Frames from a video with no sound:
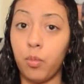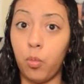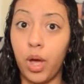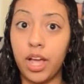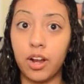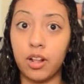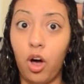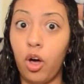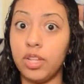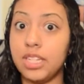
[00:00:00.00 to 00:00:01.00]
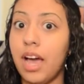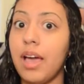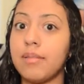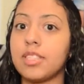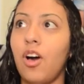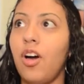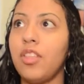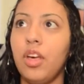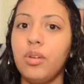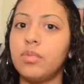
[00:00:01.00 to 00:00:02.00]
wear all the time, so all
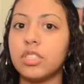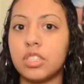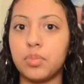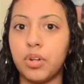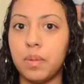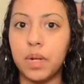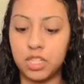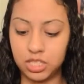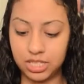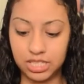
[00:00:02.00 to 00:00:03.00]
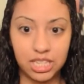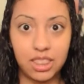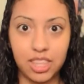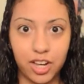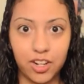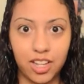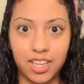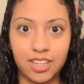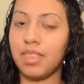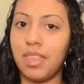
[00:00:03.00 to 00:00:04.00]
the other ones just pretty much sit there,
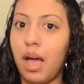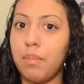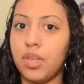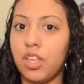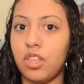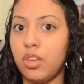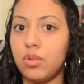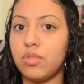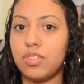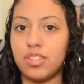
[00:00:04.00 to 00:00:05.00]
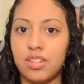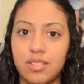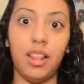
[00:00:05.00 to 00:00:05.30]
like, not being used.